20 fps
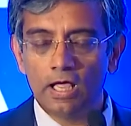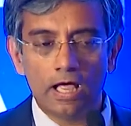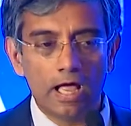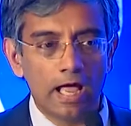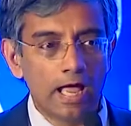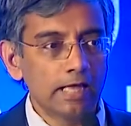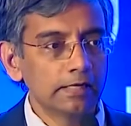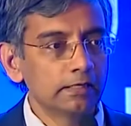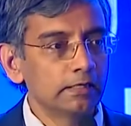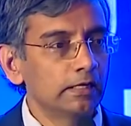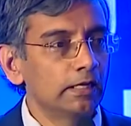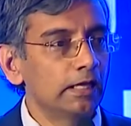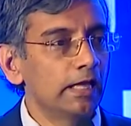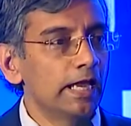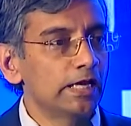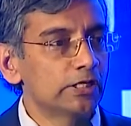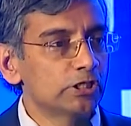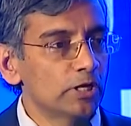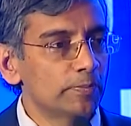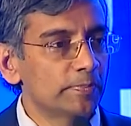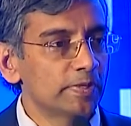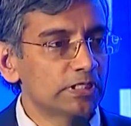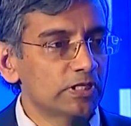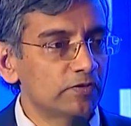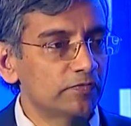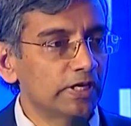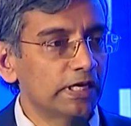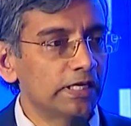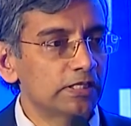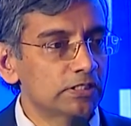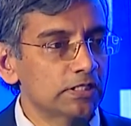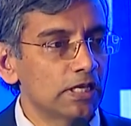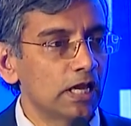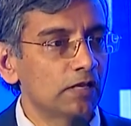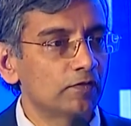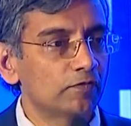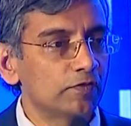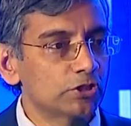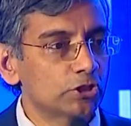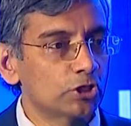and Asia Pacific
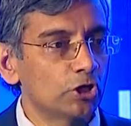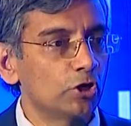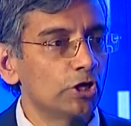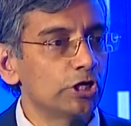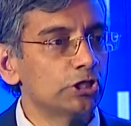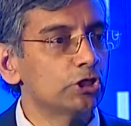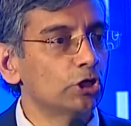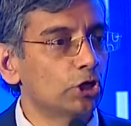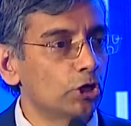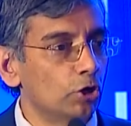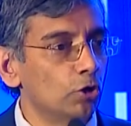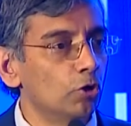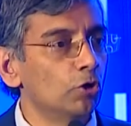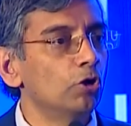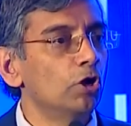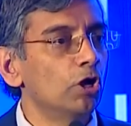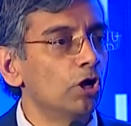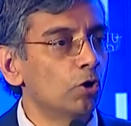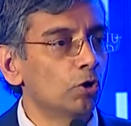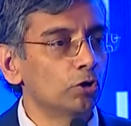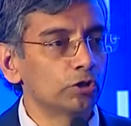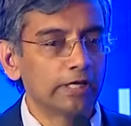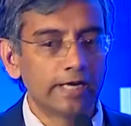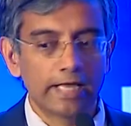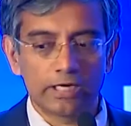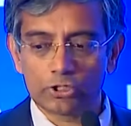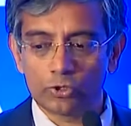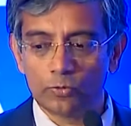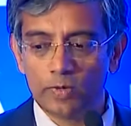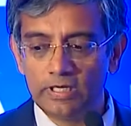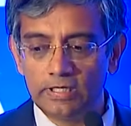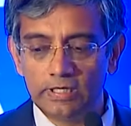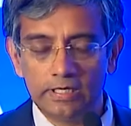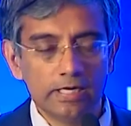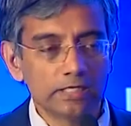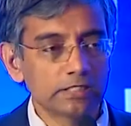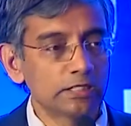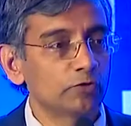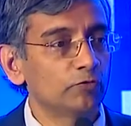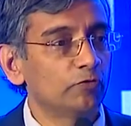itself is going to grow over the next 20
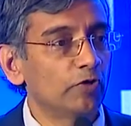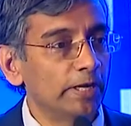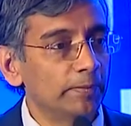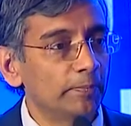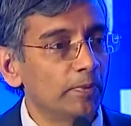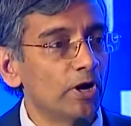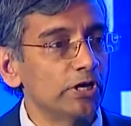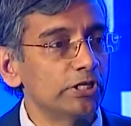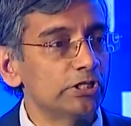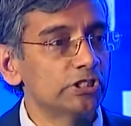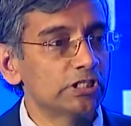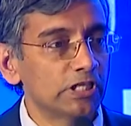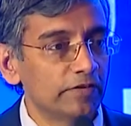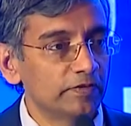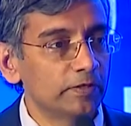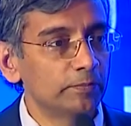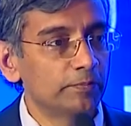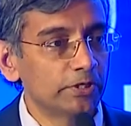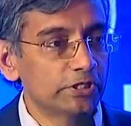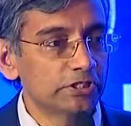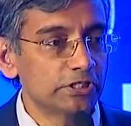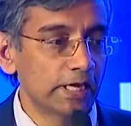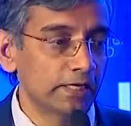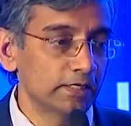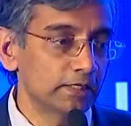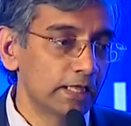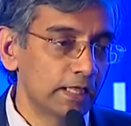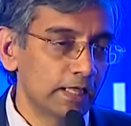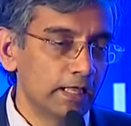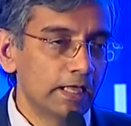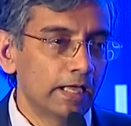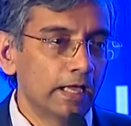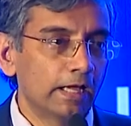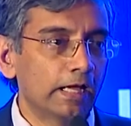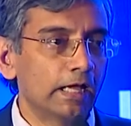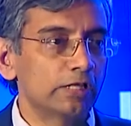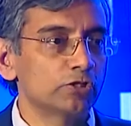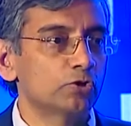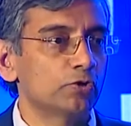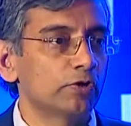years at 5.7%,
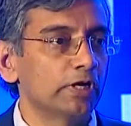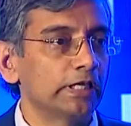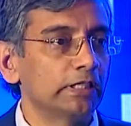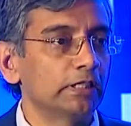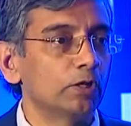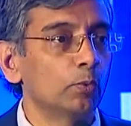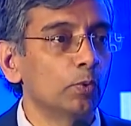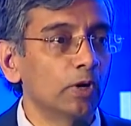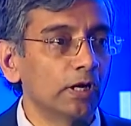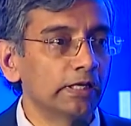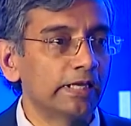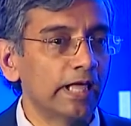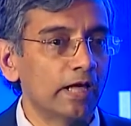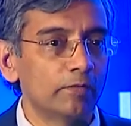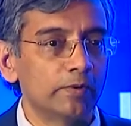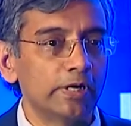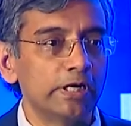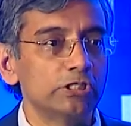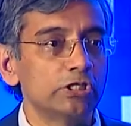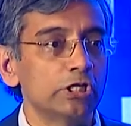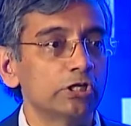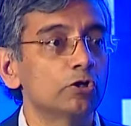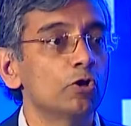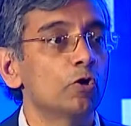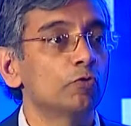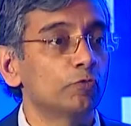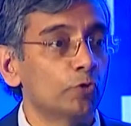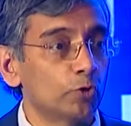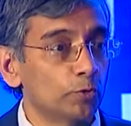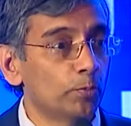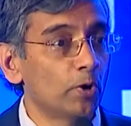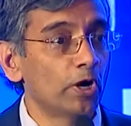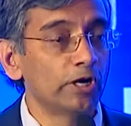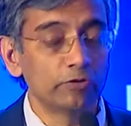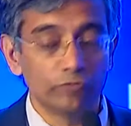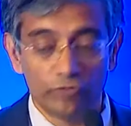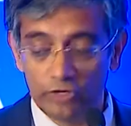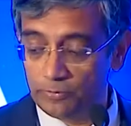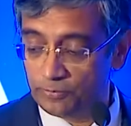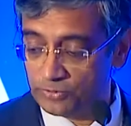considering the world average at
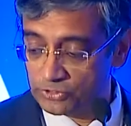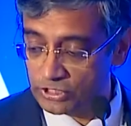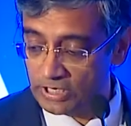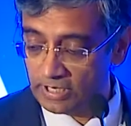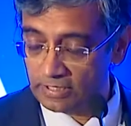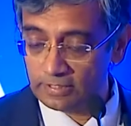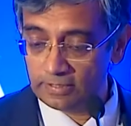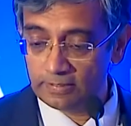4.5%.